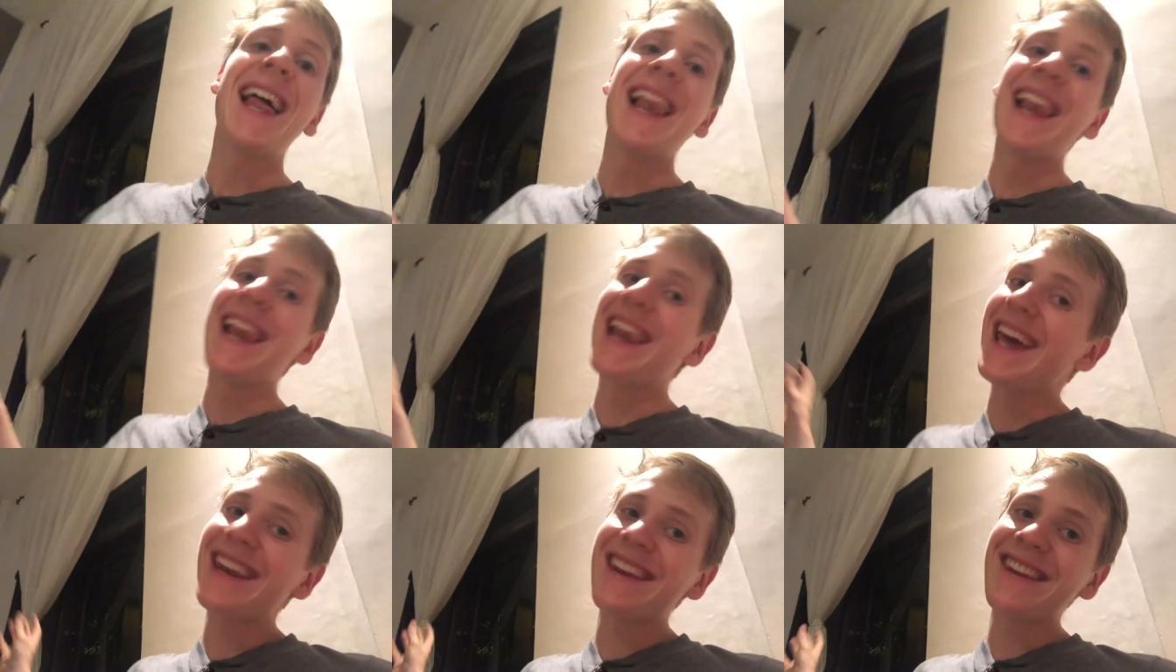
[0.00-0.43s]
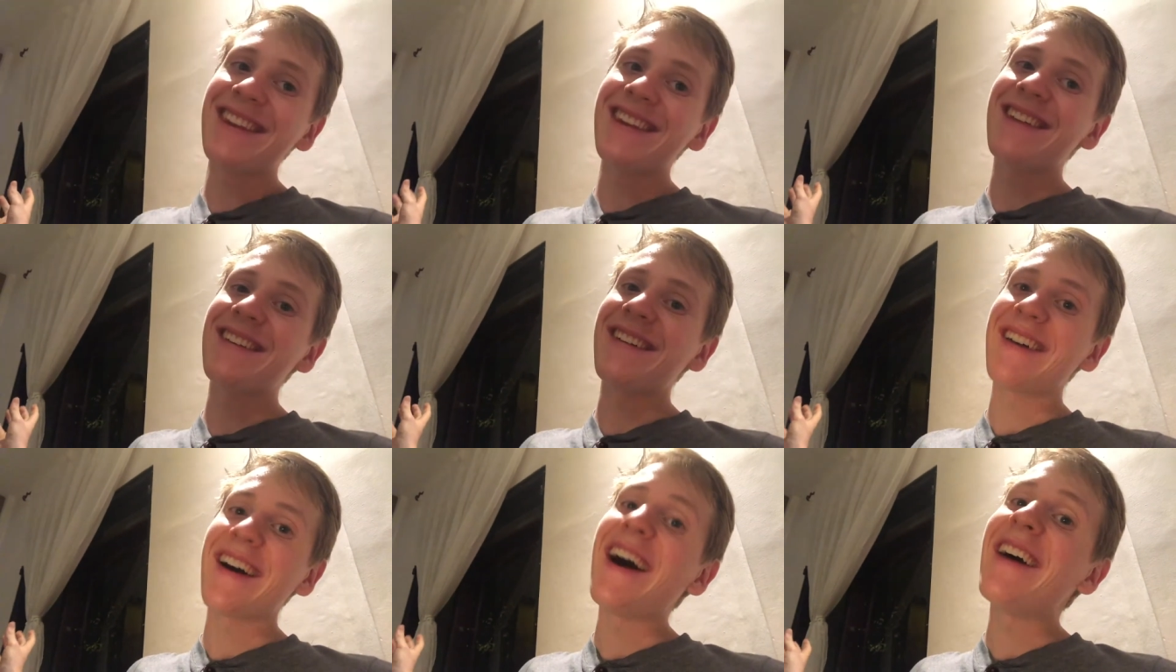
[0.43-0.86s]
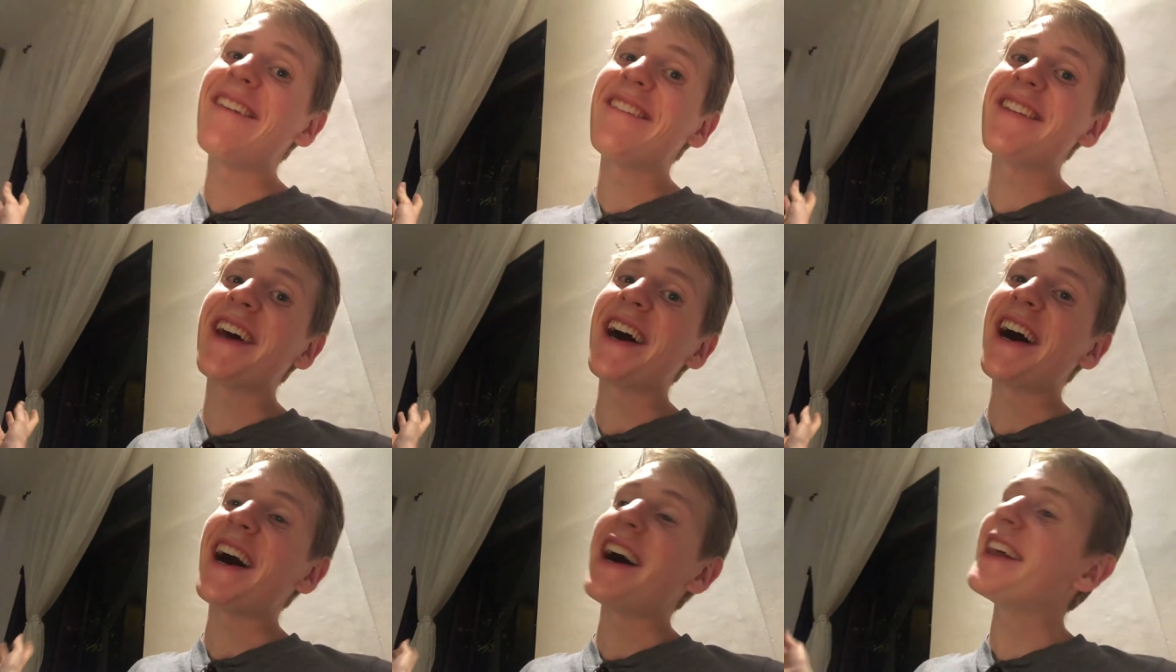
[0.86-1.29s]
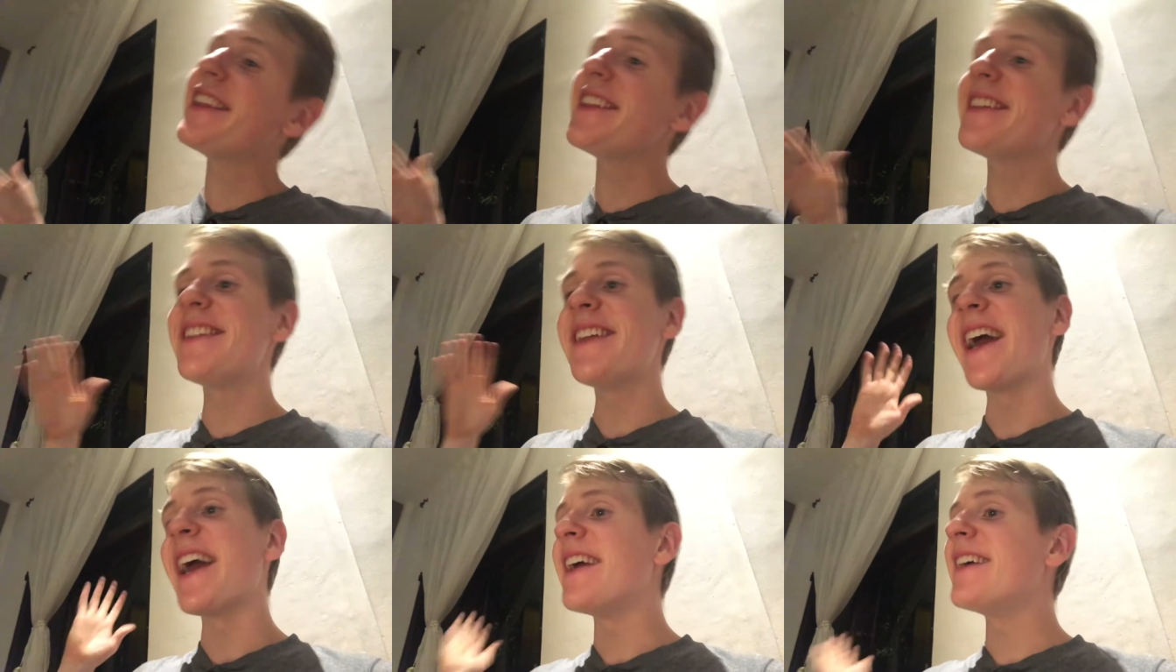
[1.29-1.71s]
Let's do comment of the
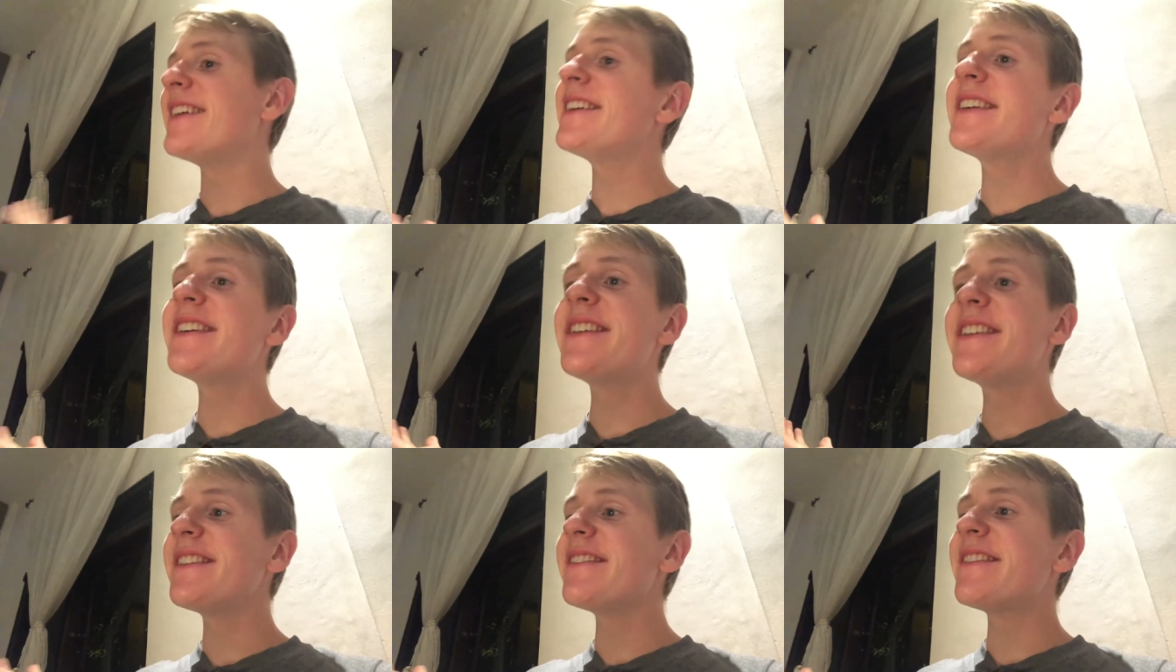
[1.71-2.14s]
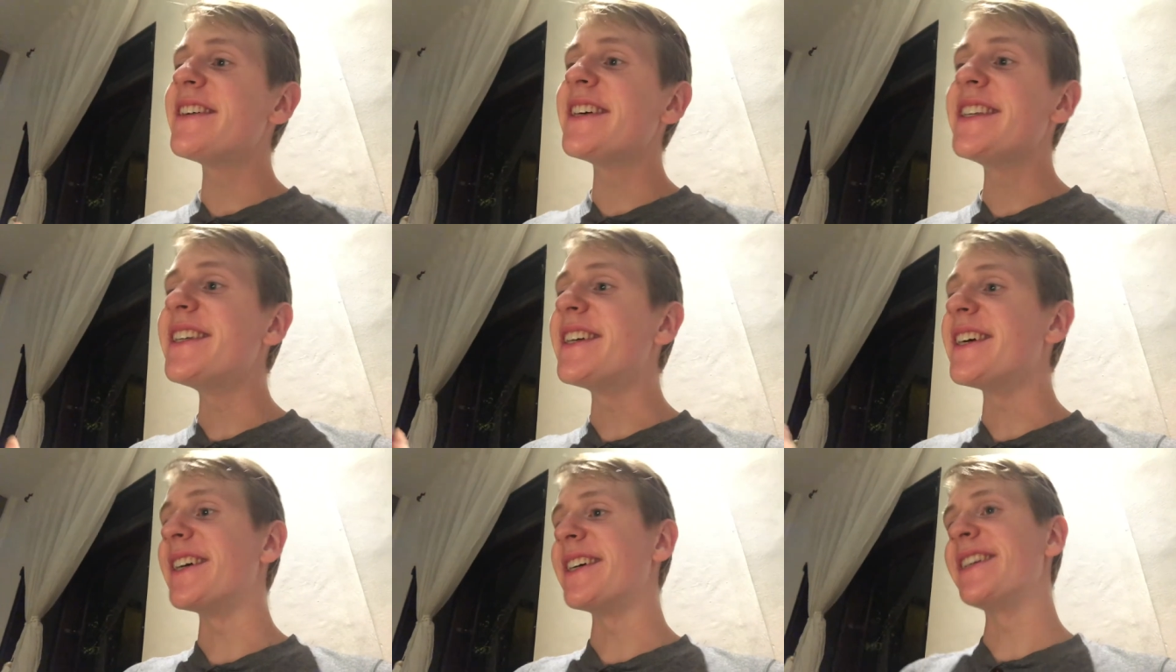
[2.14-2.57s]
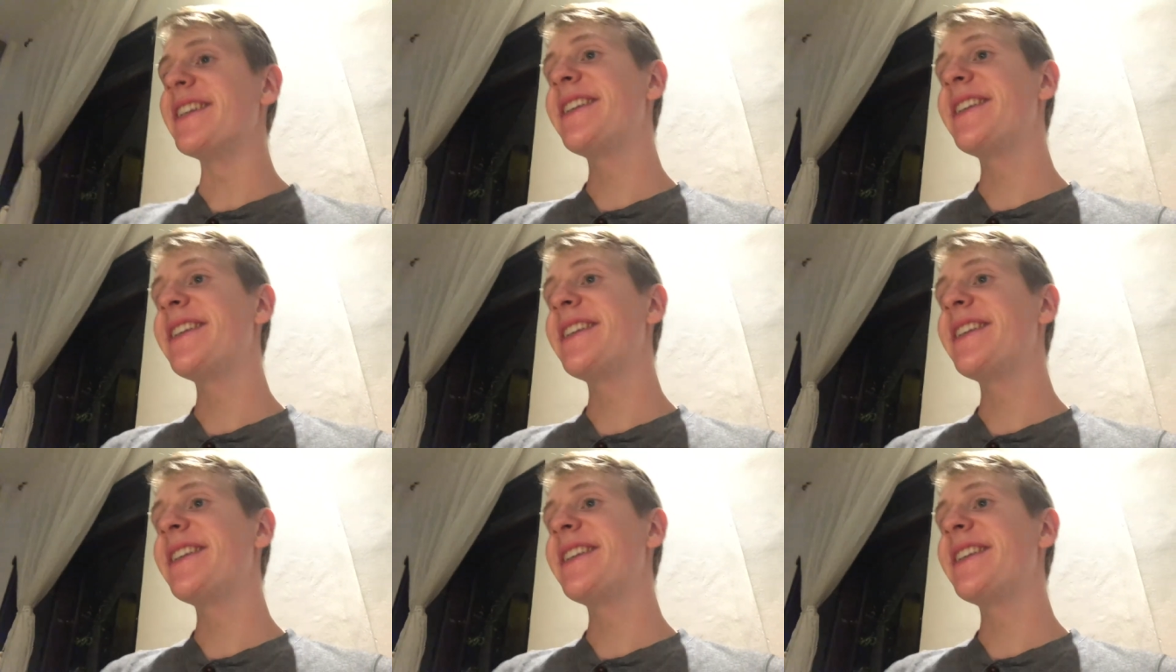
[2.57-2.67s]
day because why not?